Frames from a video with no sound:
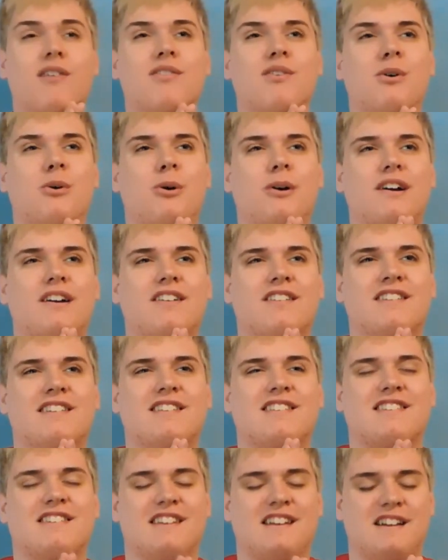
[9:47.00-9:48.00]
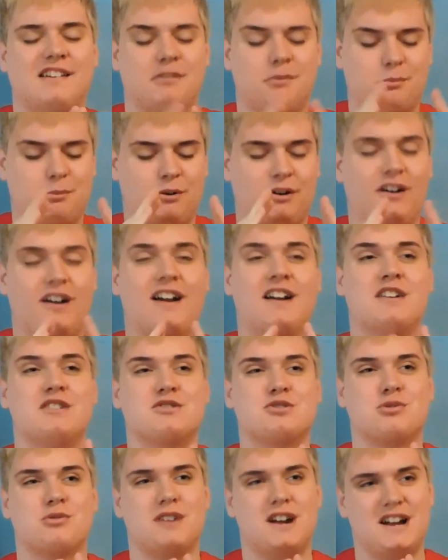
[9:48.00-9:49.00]
Hoyers and slings were in a
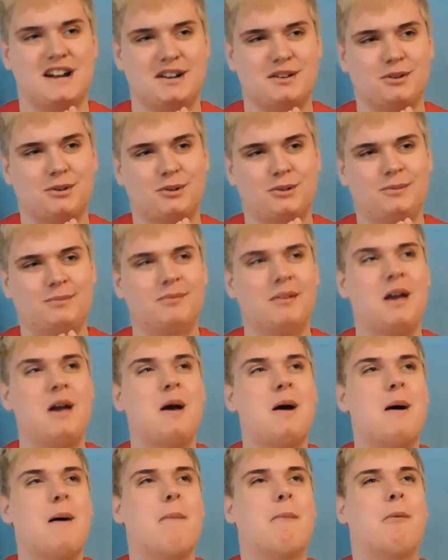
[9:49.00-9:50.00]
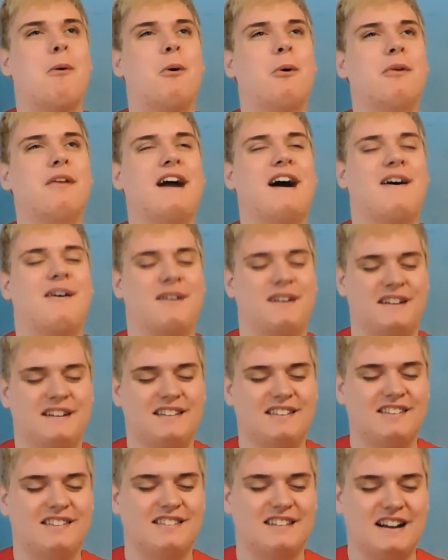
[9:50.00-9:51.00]
triangle, pulled out
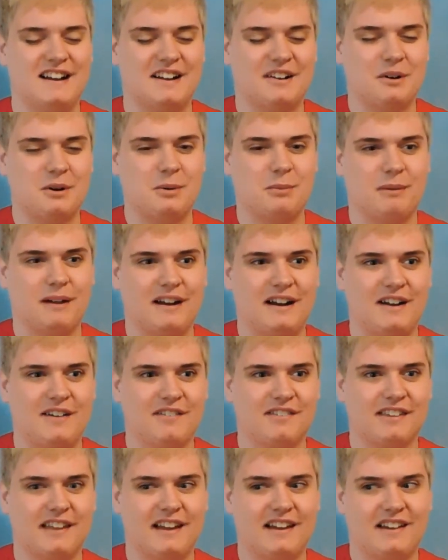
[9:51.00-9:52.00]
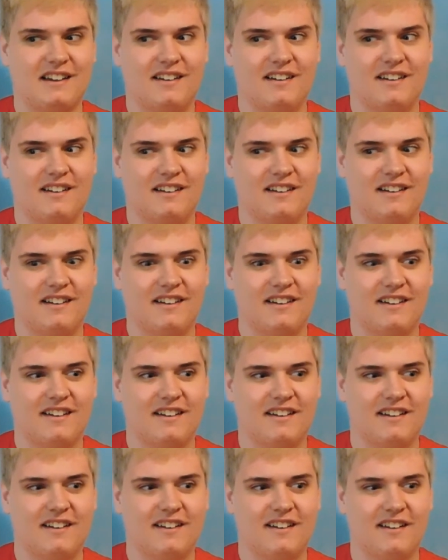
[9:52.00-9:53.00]
into this dining room, and I was like,
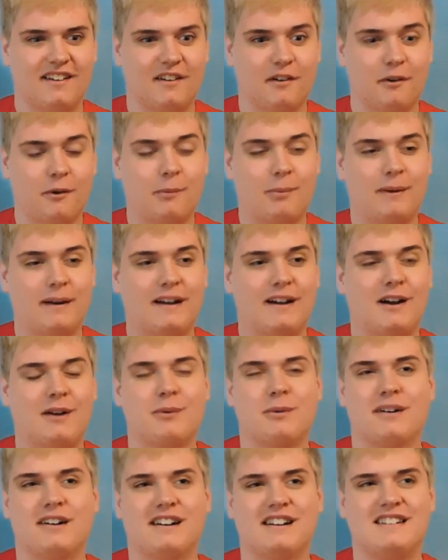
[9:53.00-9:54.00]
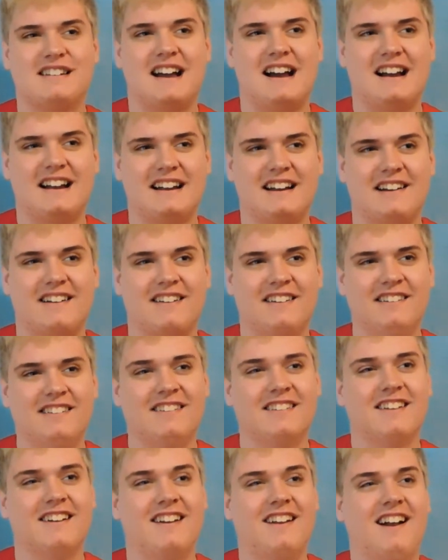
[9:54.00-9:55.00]
oh my God, we're gonna die here.
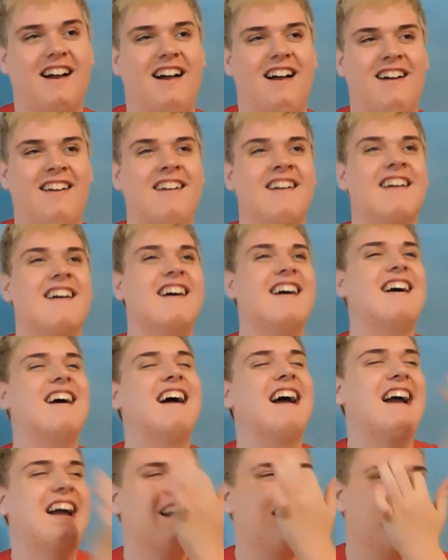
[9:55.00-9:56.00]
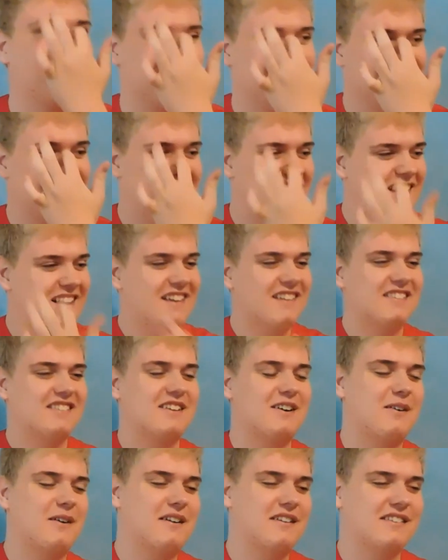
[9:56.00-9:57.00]
And
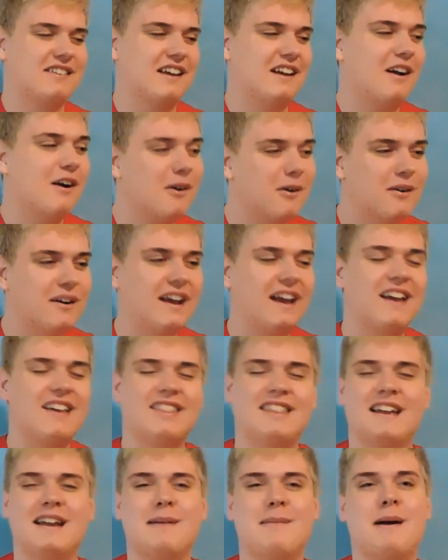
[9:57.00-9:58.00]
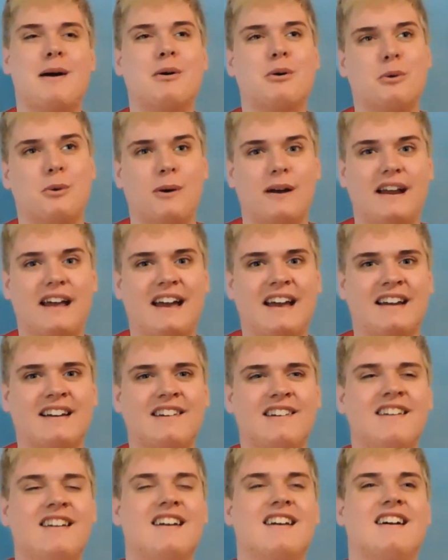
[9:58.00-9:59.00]
so I was like, oh, okay, thinking about quitting.
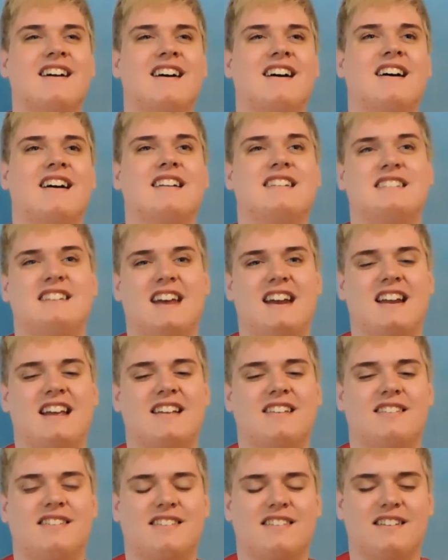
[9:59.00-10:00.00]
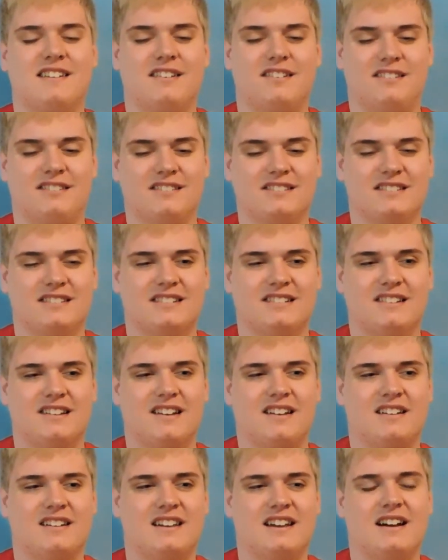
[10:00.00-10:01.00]
Didn't still,
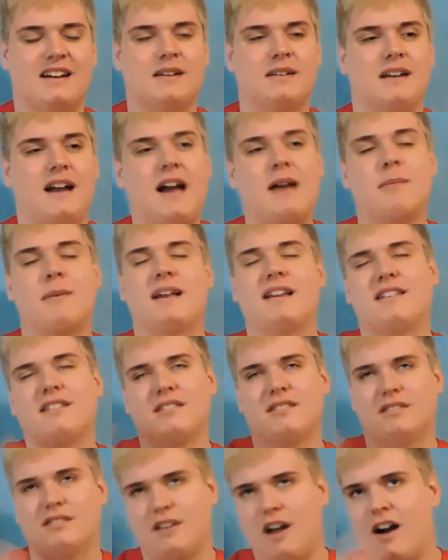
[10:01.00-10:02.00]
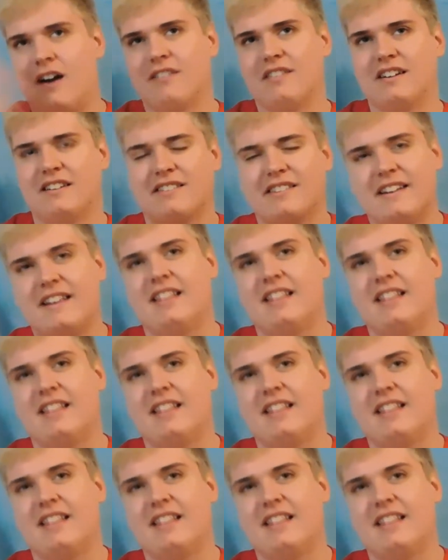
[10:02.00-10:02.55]
yeah. I mean, obviously